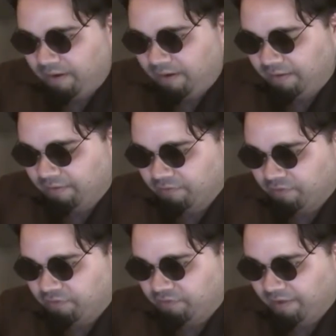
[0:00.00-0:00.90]
And they're
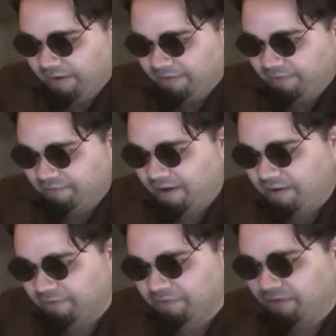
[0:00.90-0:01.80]
just like this,
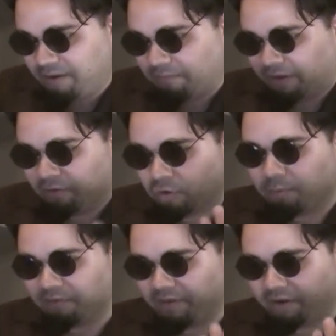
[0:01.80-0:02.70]
the same like
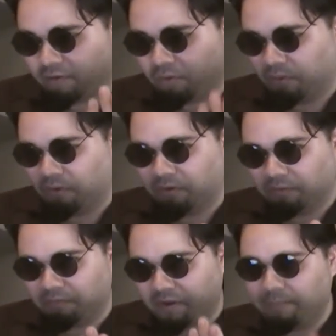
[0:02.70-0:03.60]
group of like core
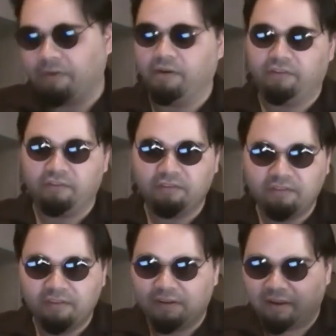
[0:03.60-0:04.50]
hypocrites.
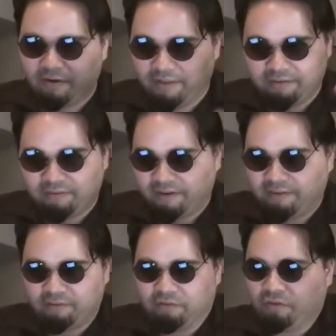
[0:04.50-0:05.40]
You know, that's, I
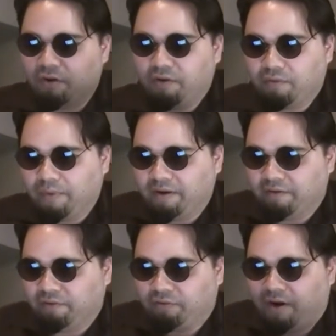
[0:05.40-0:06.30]
guess there's no other way
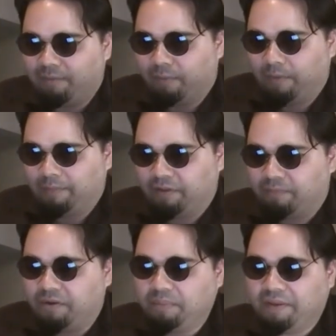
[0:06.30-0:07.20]
to describe them. I mean,
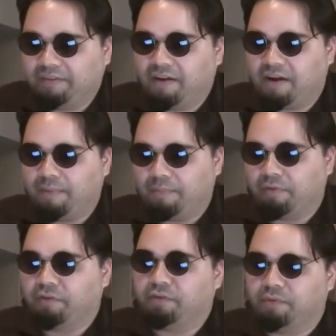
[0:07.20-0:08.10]
they're people that talk
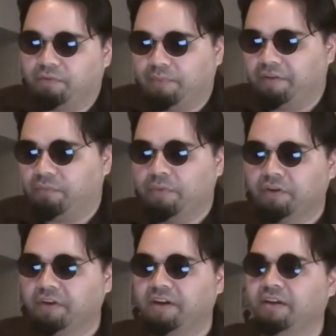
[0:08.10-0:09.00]
about personal
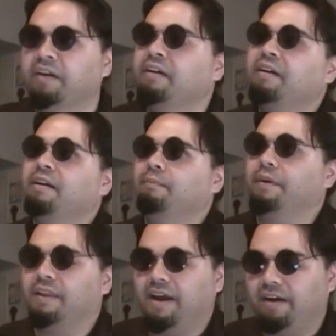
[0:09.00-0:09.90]
responsibility,
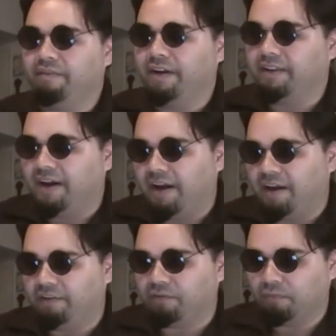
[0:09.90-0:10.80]
but they have like the
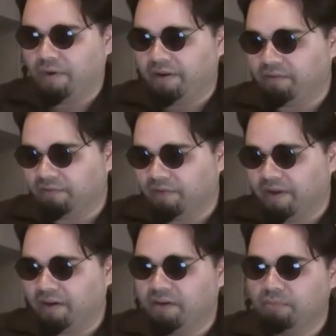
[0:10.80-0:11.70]
highest rates of
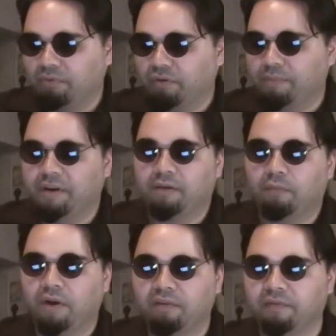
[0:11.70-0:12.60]
like unemployment
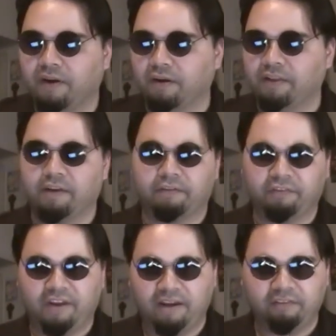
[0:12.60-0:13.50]
and welfare in their
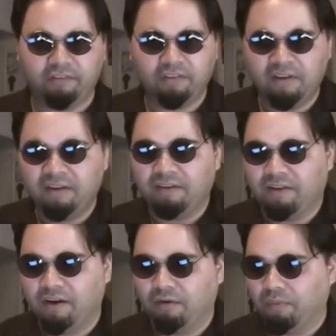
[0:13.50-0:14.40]
states,
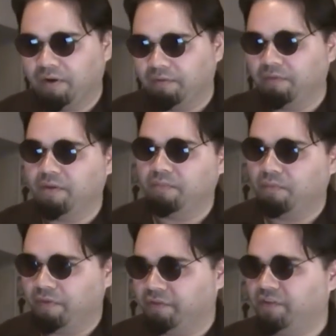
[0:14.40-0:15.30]
you know, where
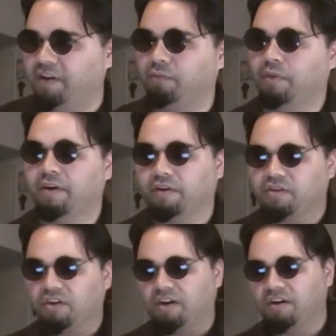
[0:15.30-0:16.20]
the states where they're
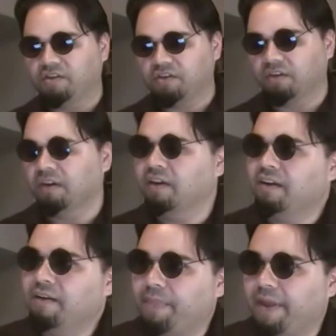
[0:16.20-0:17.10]
in charge, or
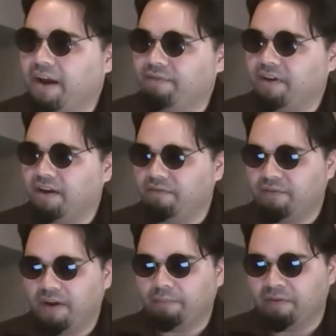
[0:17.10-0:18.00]
they
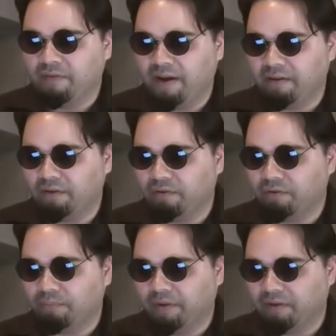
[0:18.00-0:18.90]
advocate family
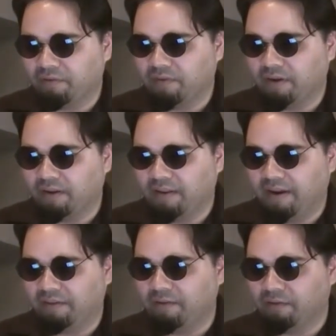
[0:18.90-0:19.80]
values, but they're fucking,
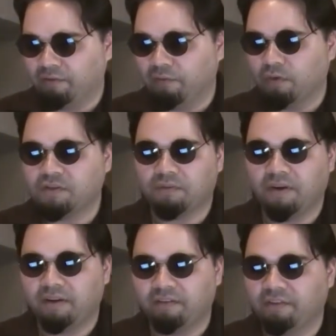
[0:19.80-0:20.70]
their divorce
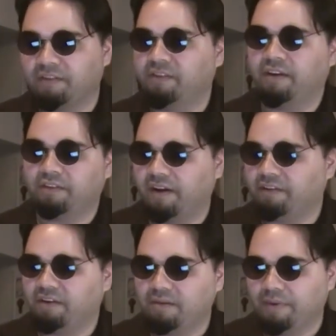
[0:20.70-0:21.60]
rate is as
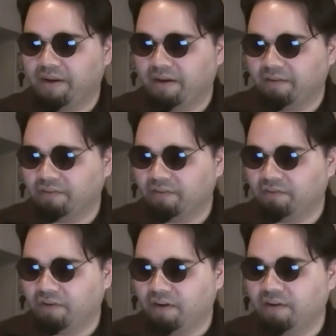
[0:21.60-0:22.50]
high as anybody
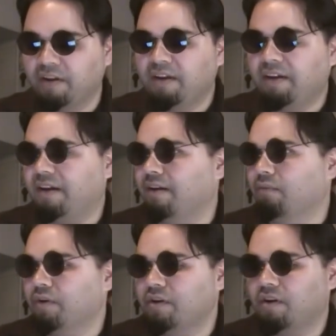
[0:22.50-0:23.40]
else's, you know.
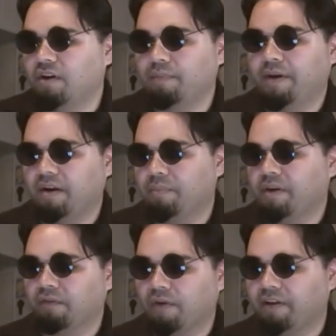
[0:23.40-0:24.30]
And when you call them out
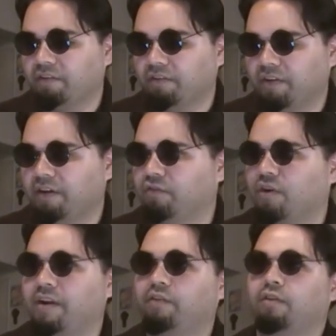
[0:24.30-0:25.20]
on being racist, they
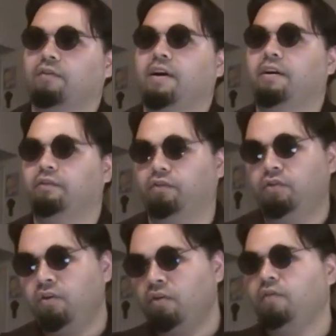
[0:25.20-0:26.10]
try to turn around and
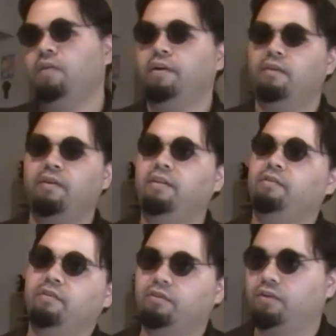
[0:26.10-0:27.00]
say, you're the fucking
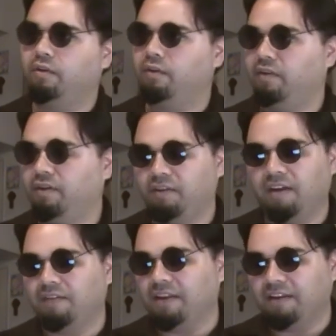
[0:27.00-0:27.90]
racist, you know. I
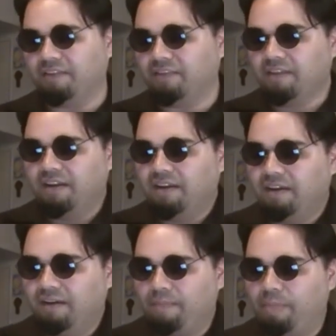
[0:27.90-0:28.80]
mean, it's
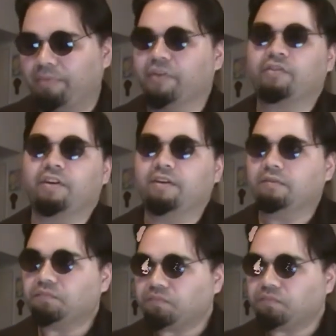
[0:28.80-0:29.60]
bullshit.